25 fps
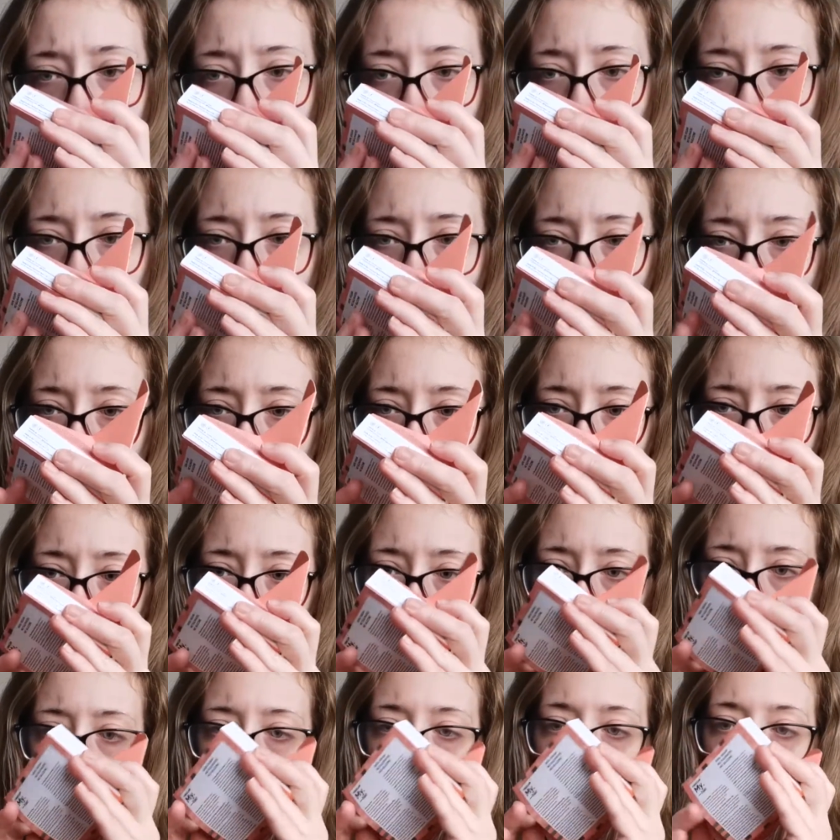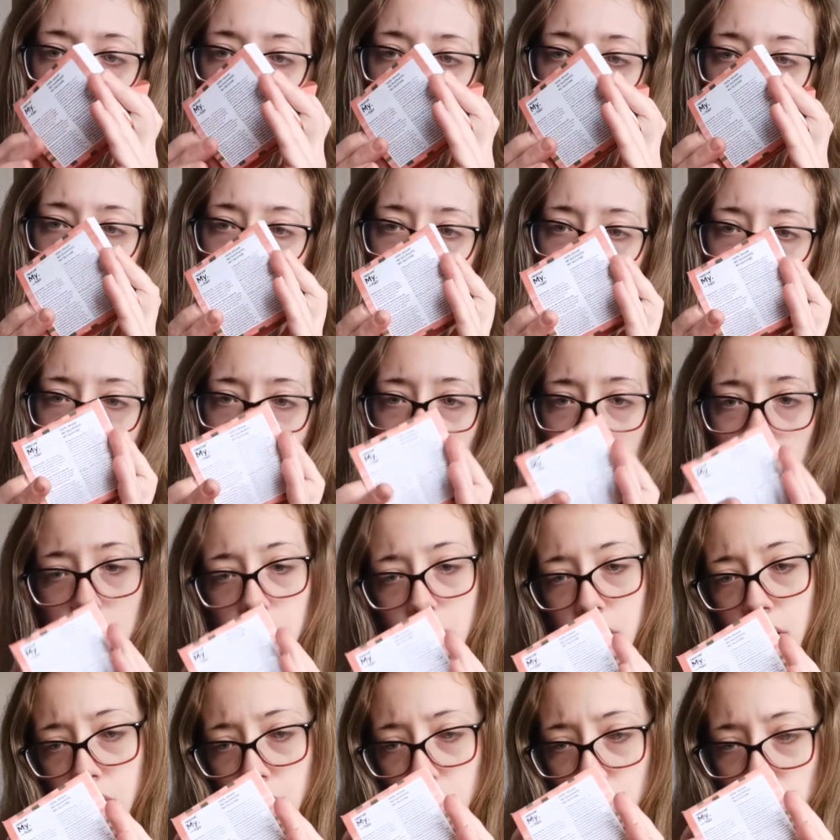sort of thing that
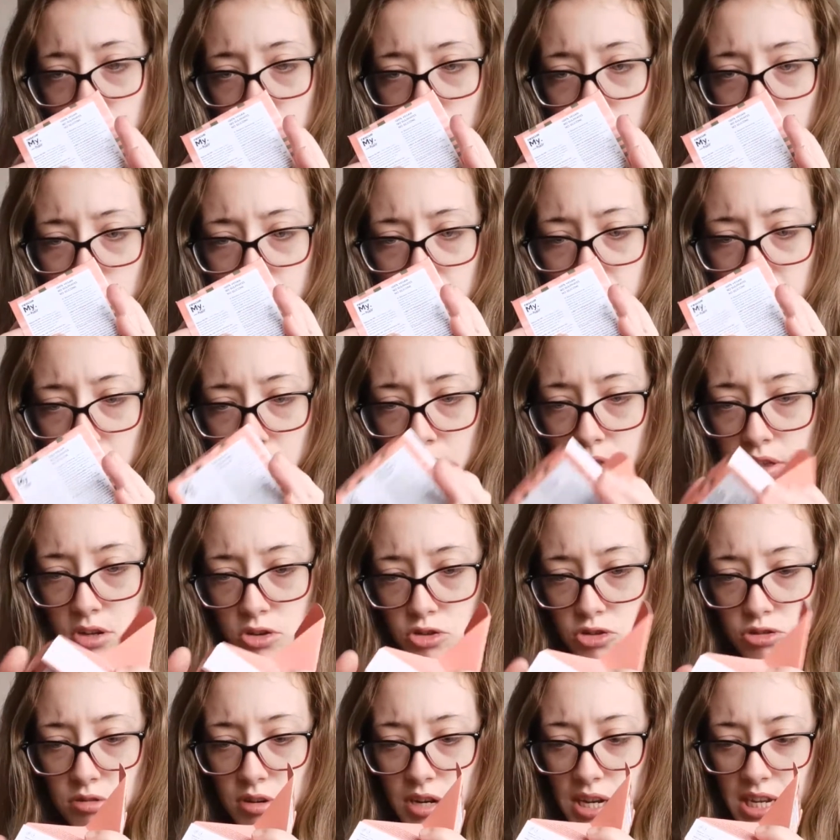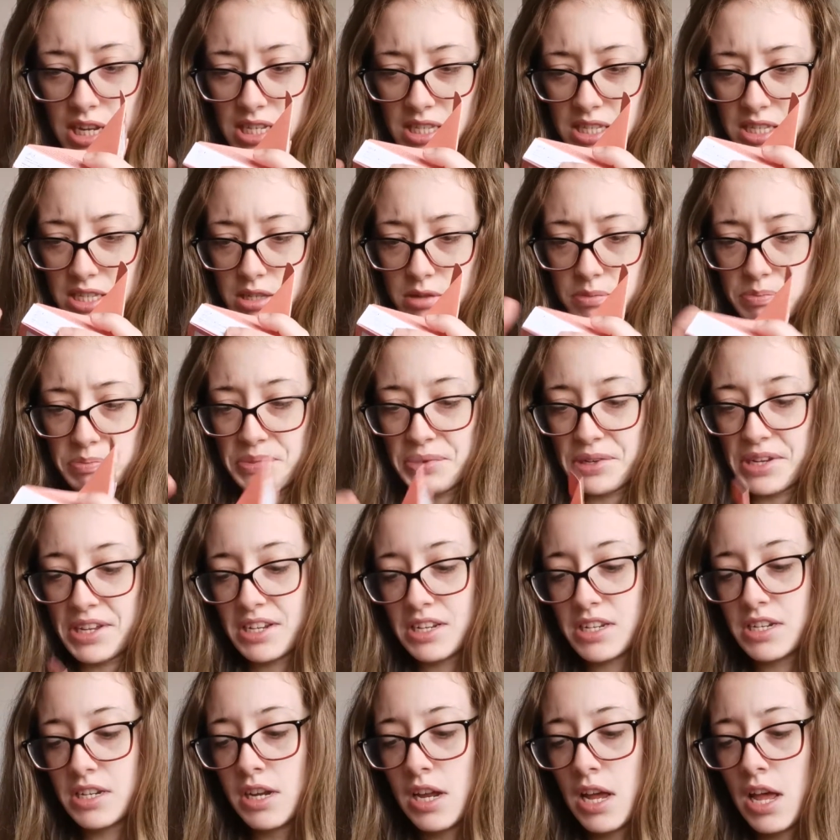I don't know about that drains,
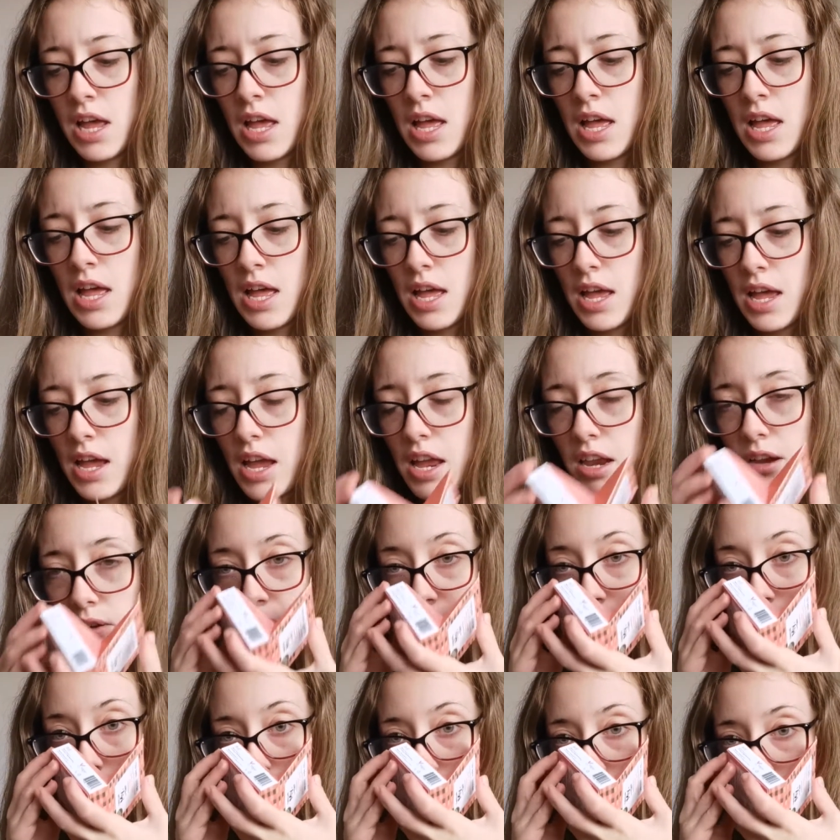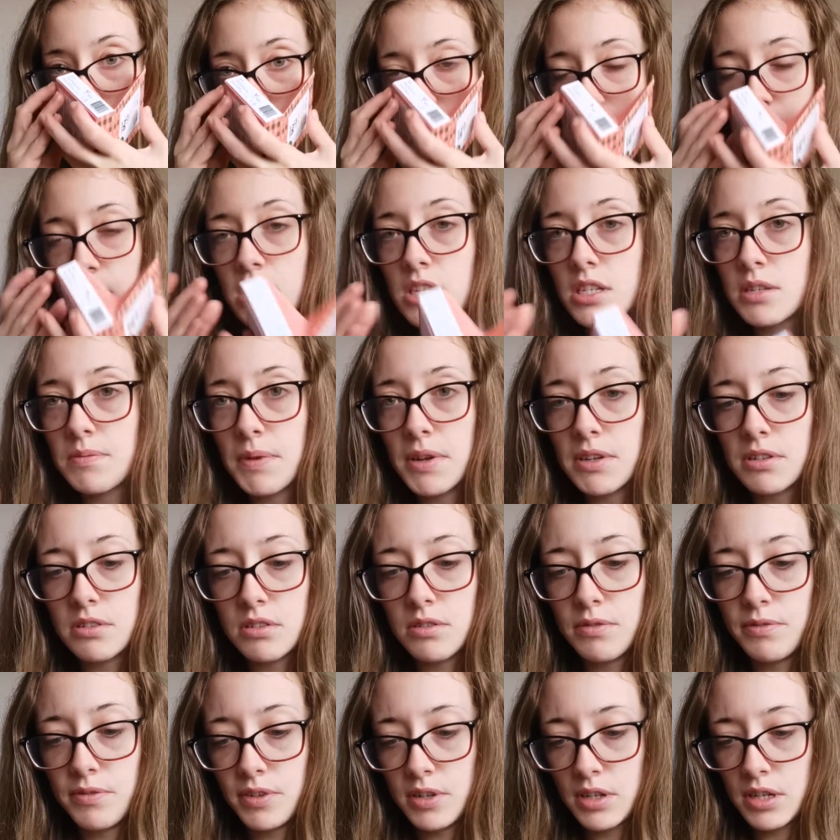but anyway, it smells
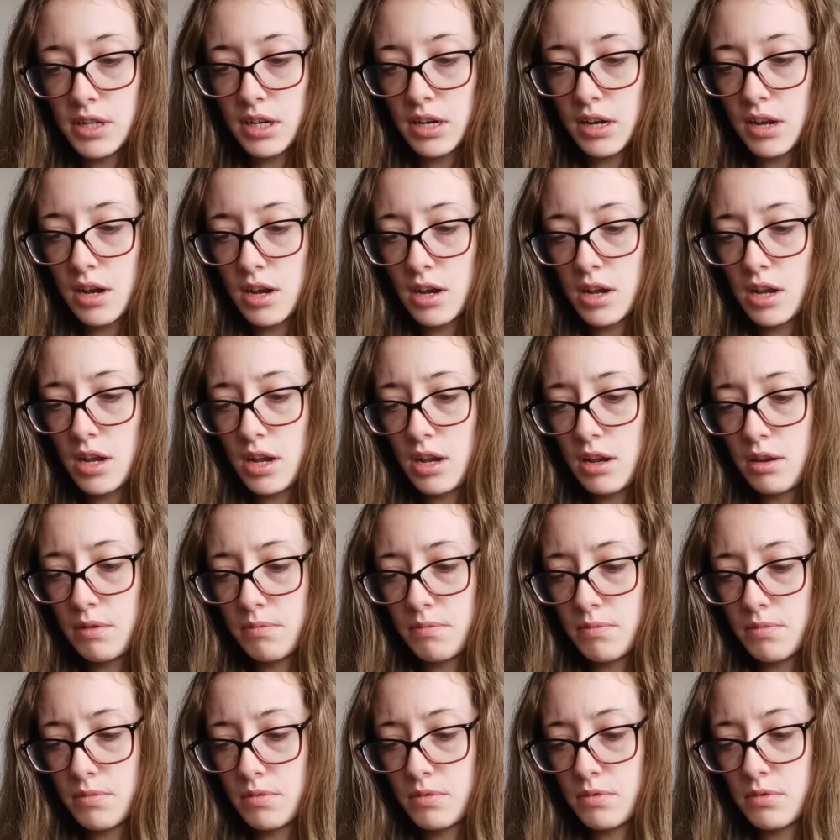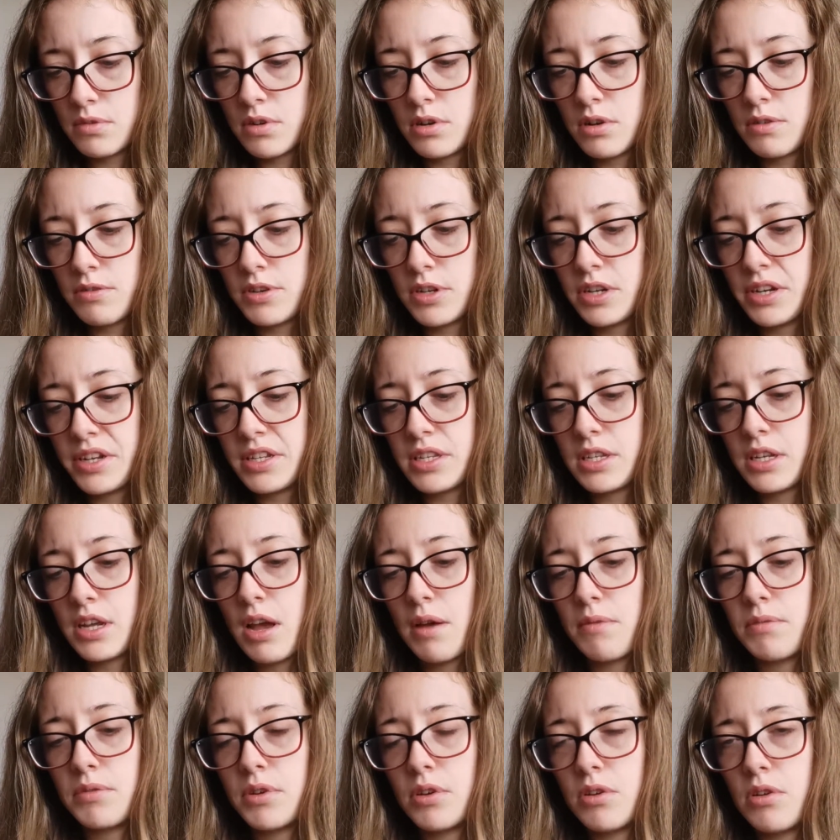divine. I'm obviously
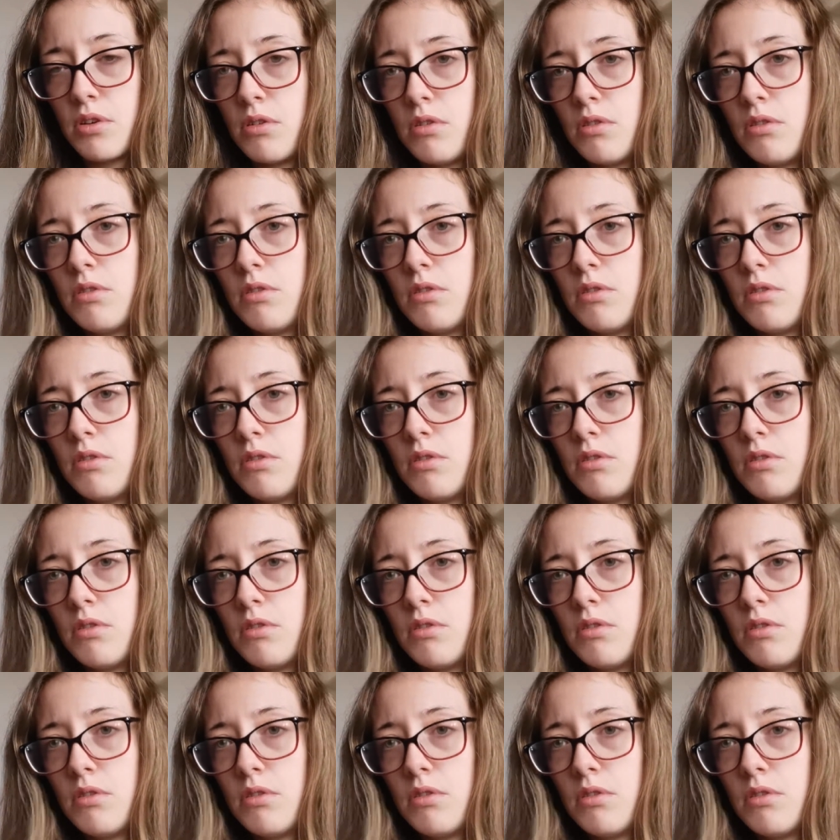skeptical,